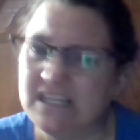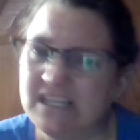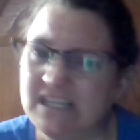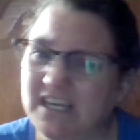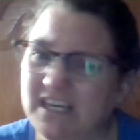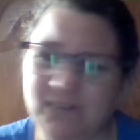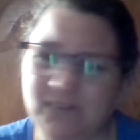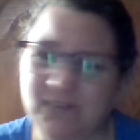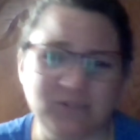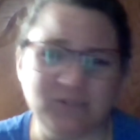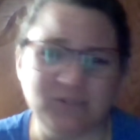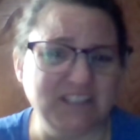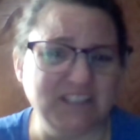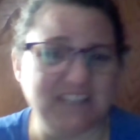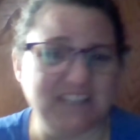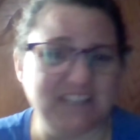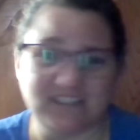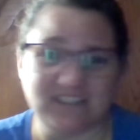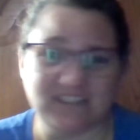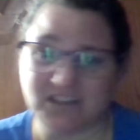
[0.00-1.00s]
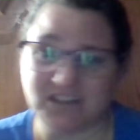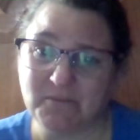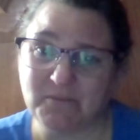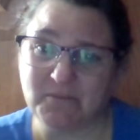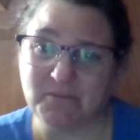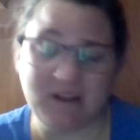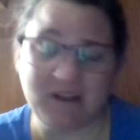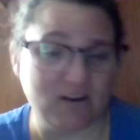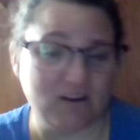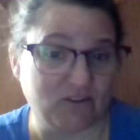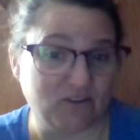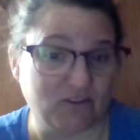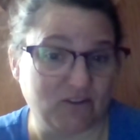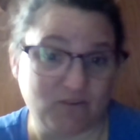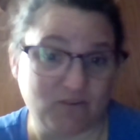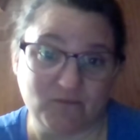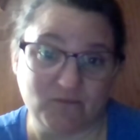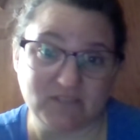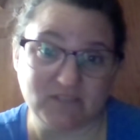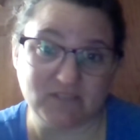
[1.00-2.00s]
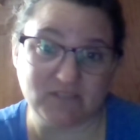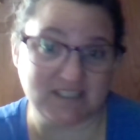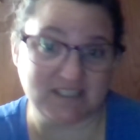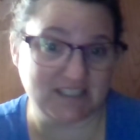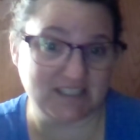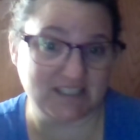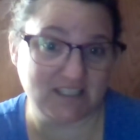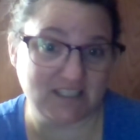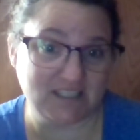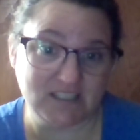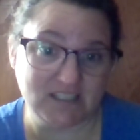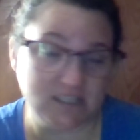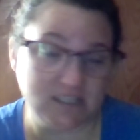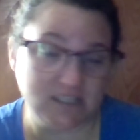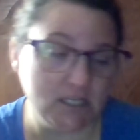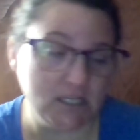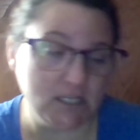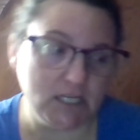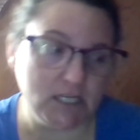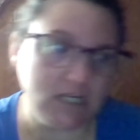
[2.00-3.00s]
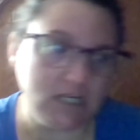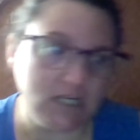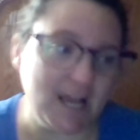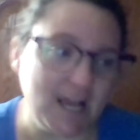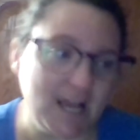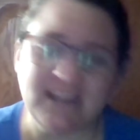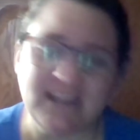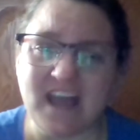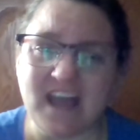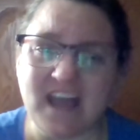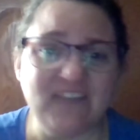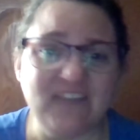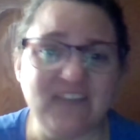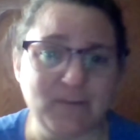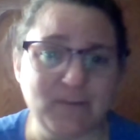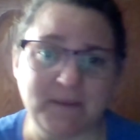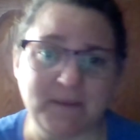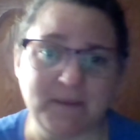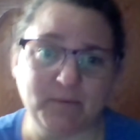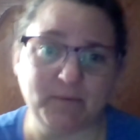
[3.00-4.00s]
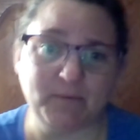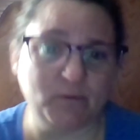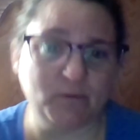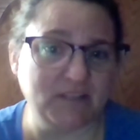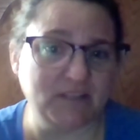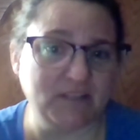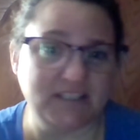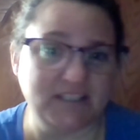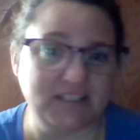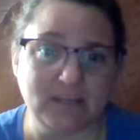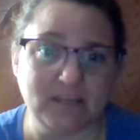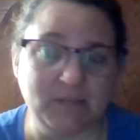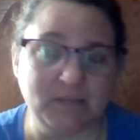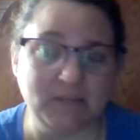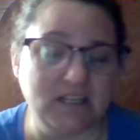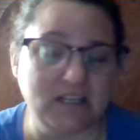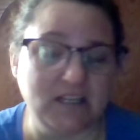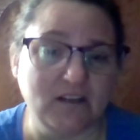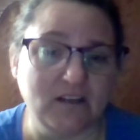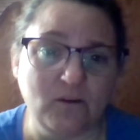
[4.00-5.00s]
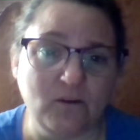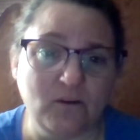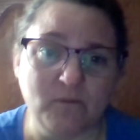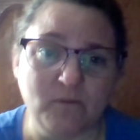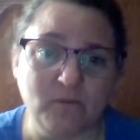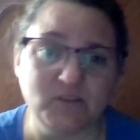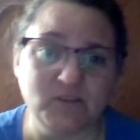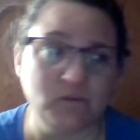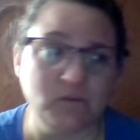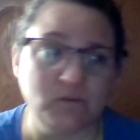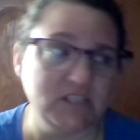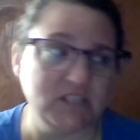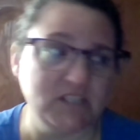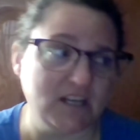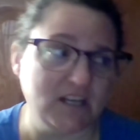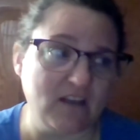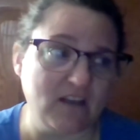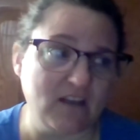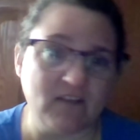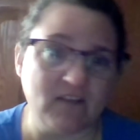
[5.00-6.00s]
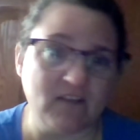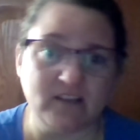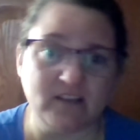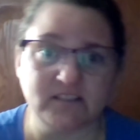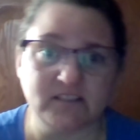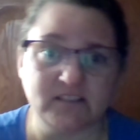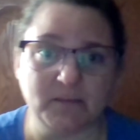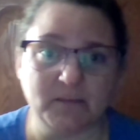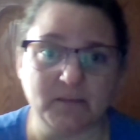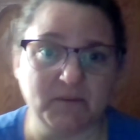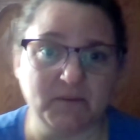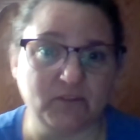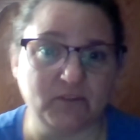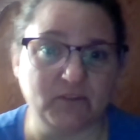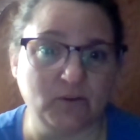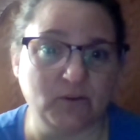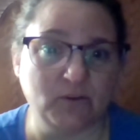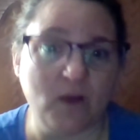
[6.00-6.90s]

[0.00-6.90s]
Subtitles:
It really doesn't compare to Crohn's disease. I laugh at people when they tell me, oh, I'm so sick, I've got stomach flu.